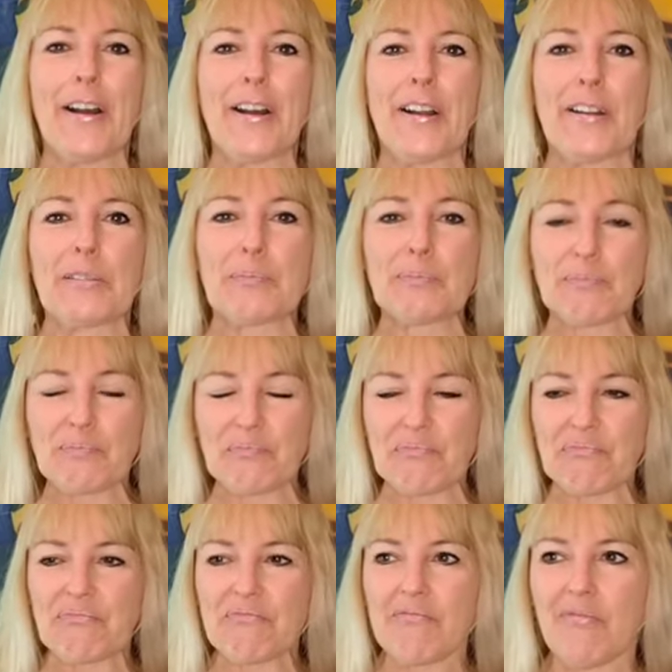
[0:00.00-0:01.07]
um,
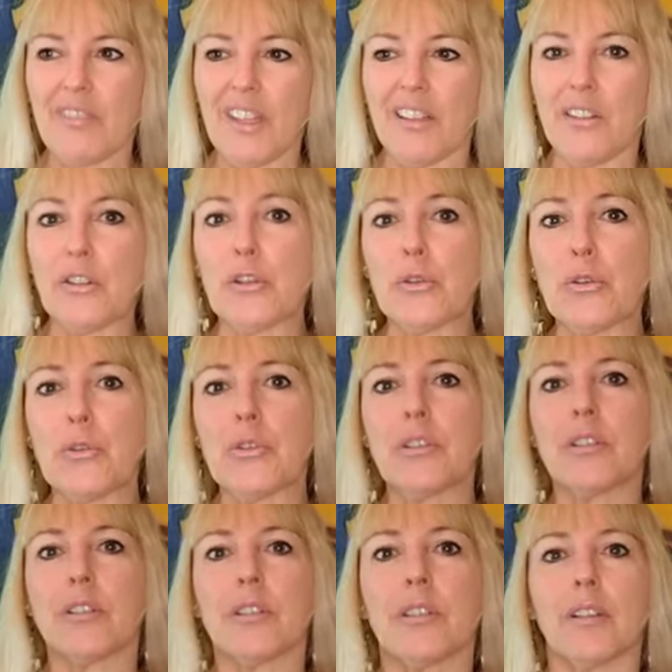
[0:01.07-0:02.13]

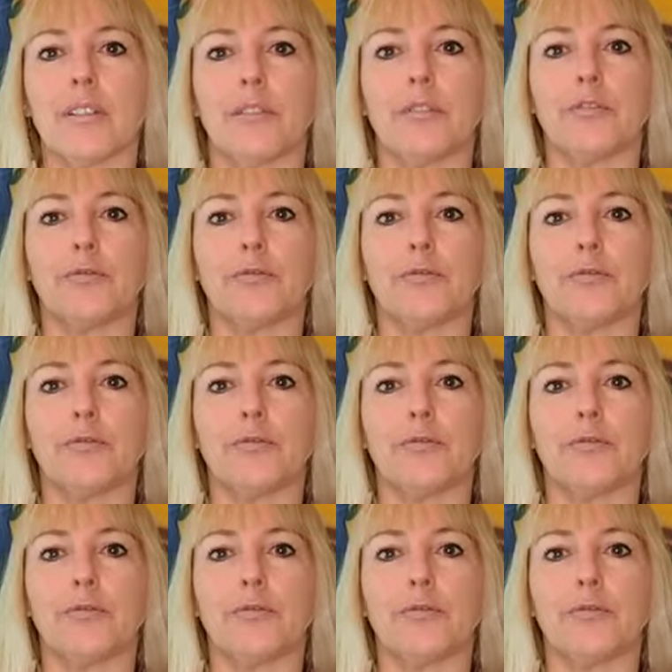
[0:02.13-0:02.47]
use uh,